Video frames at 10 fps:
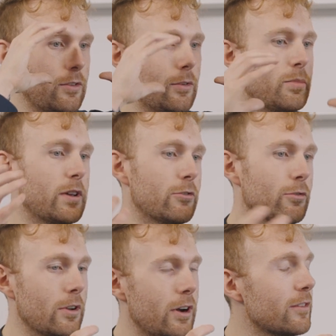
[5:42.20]
to potential
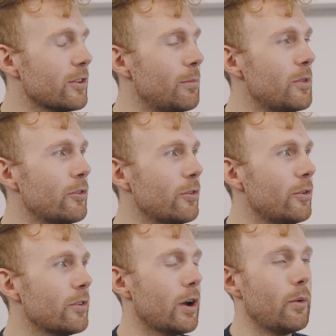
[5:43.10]
clients that come in the
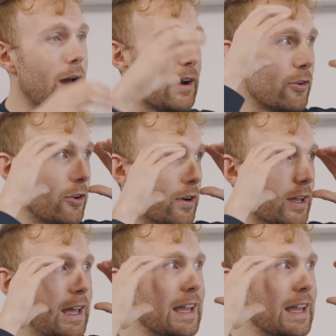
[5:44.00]
door and go, have a look,